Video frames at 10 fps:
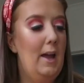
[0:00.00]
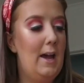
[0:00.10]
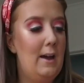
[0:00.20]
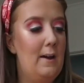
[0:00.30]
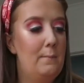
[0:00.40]

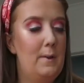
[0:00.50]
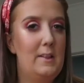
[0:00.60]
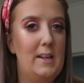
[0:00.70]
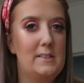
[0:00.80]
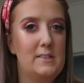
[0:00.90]
And
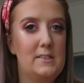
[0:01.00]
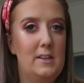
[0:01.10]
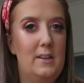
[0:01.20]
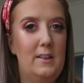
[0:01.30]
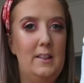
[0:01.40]

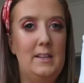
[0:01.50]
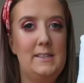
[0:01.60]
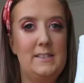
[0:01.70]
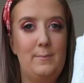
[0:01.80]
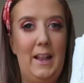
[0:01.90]
it's